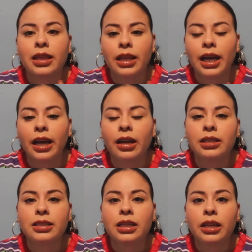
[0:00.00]

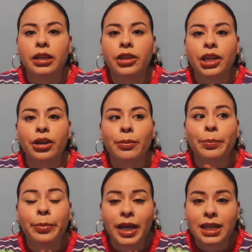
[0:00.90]
that
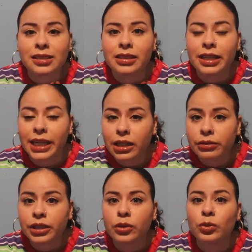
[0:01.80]
their basking
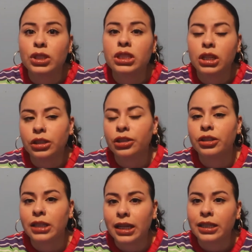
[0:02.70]
area was
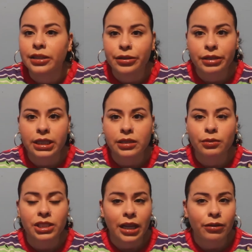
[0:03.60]
under 90 degrees,
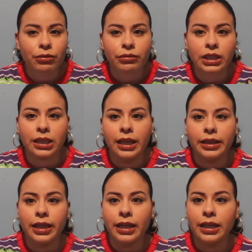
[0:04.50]
which I don't really like that.